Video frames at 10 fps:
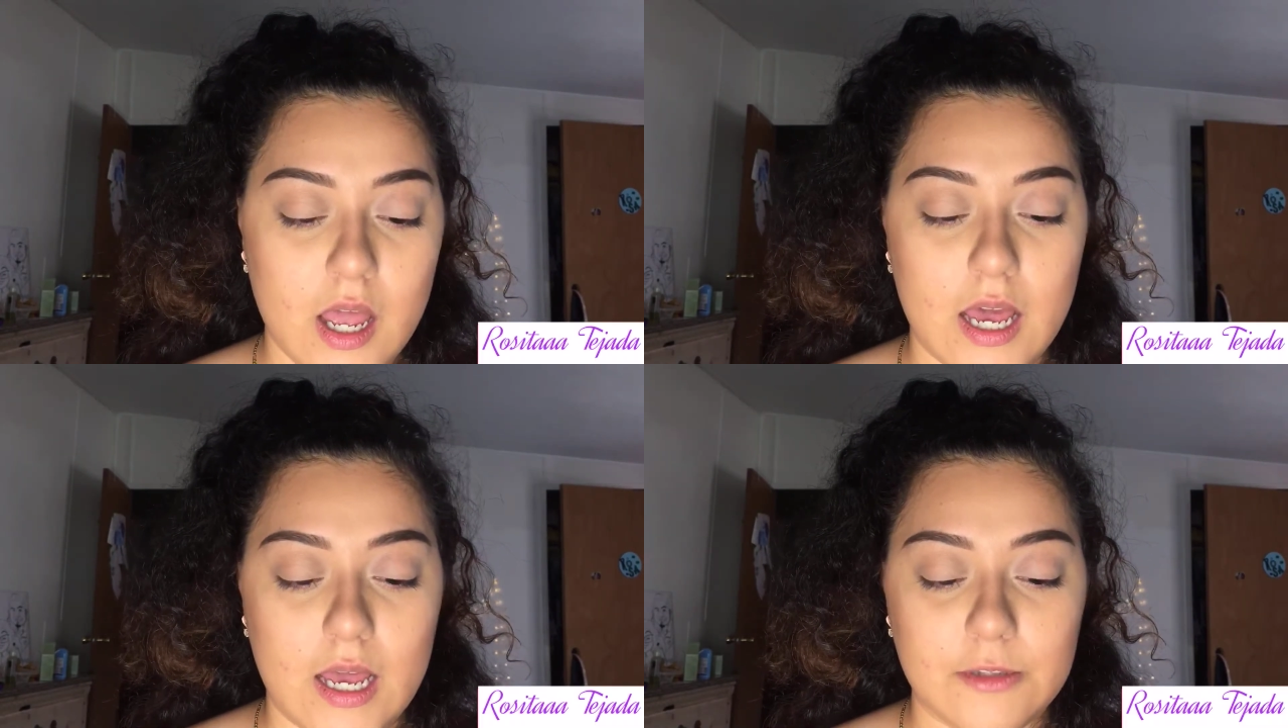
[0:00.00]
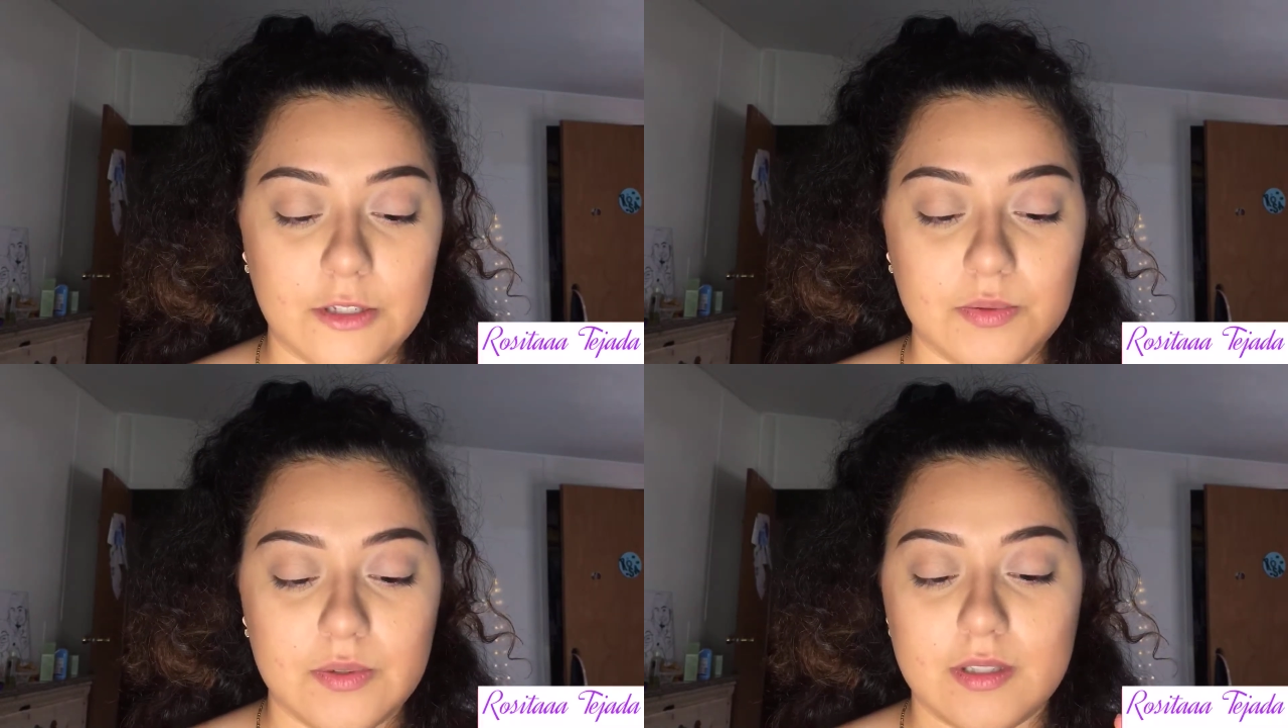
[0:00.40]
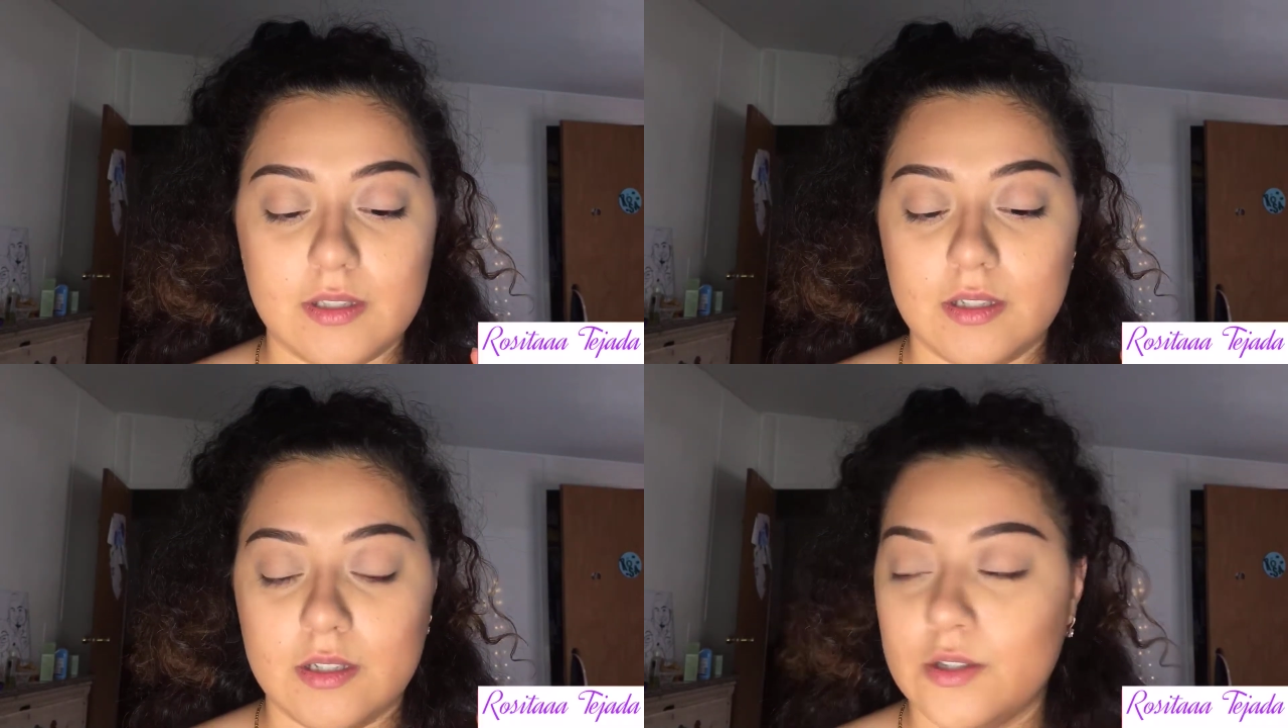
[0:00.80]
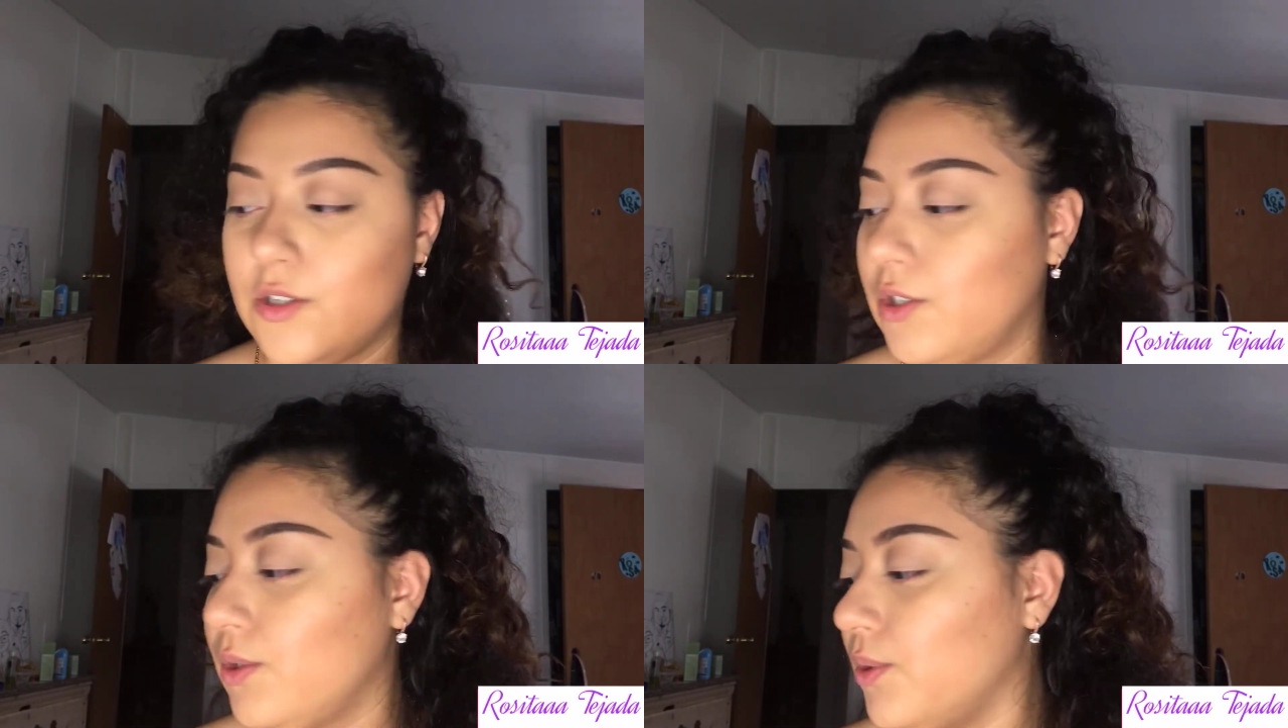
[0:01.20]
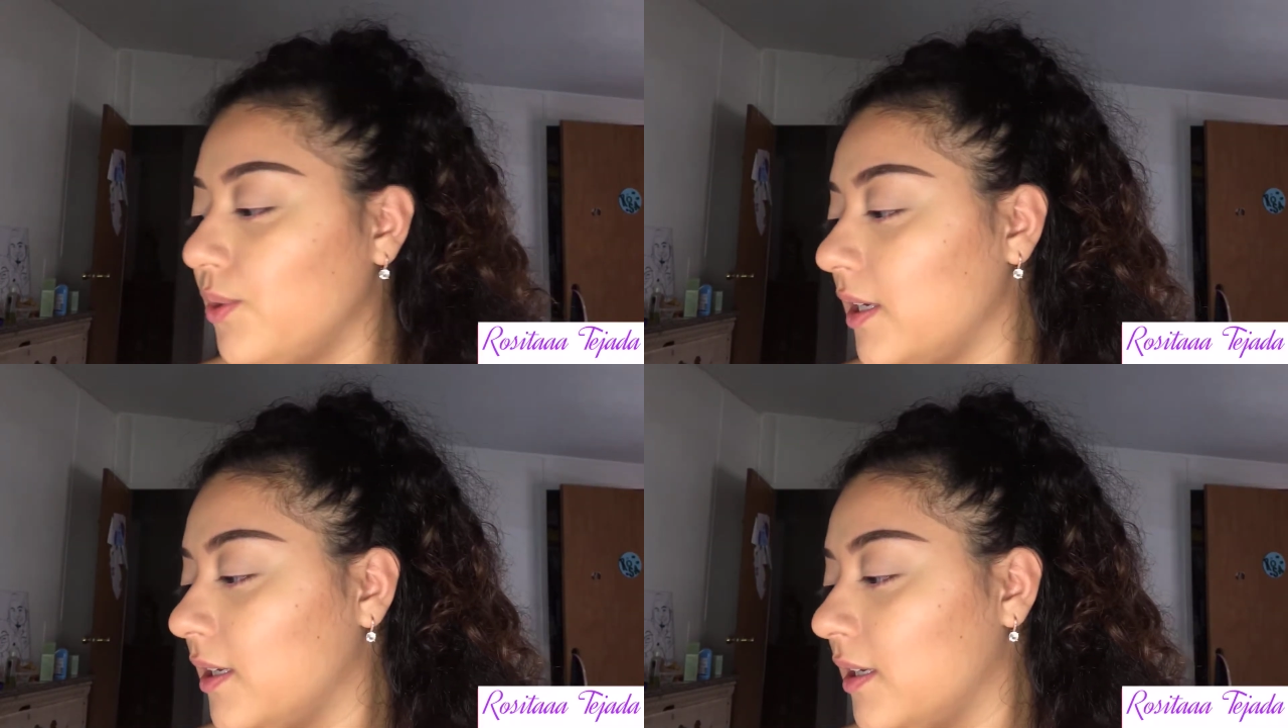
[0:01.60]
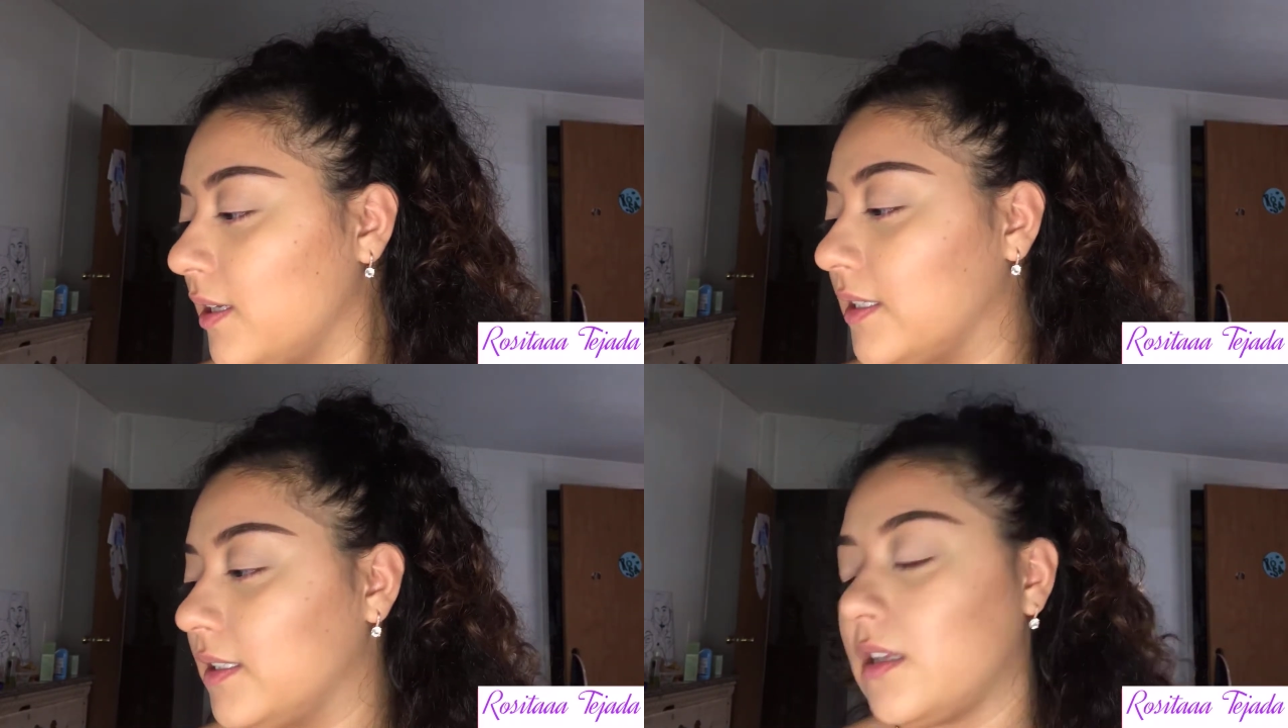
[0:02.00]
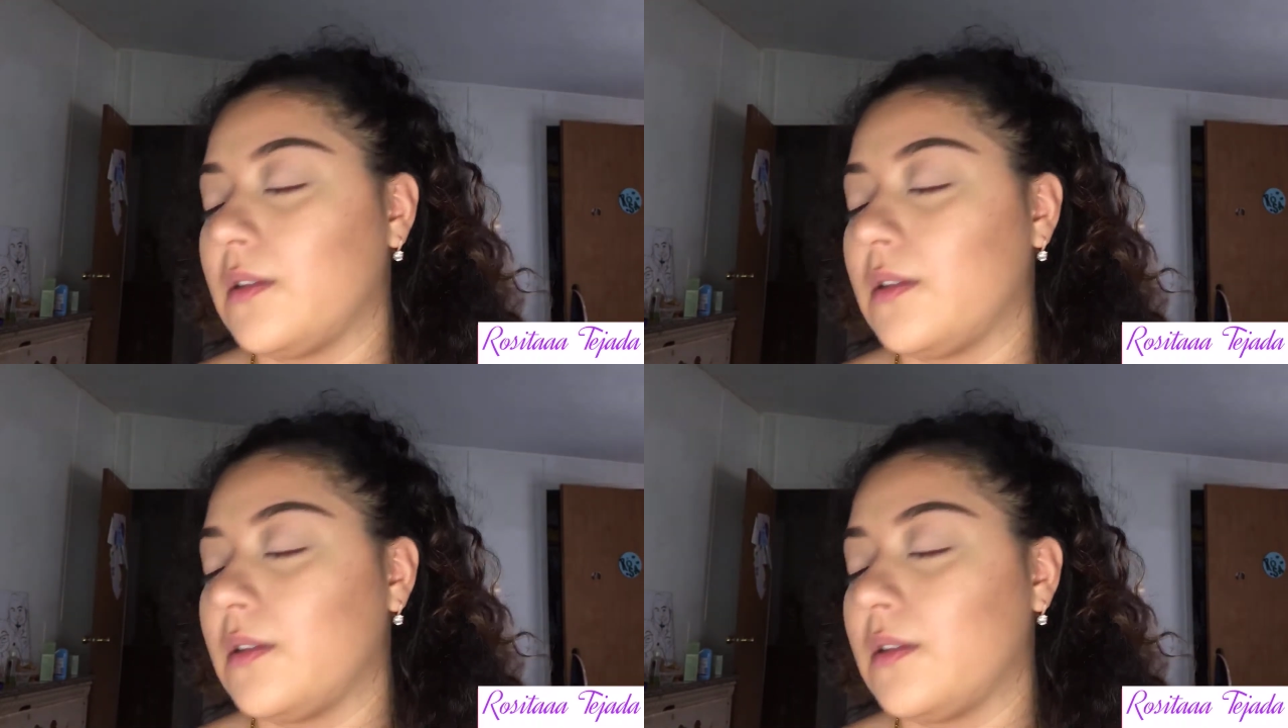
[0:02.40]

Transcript: This was nude, and I think the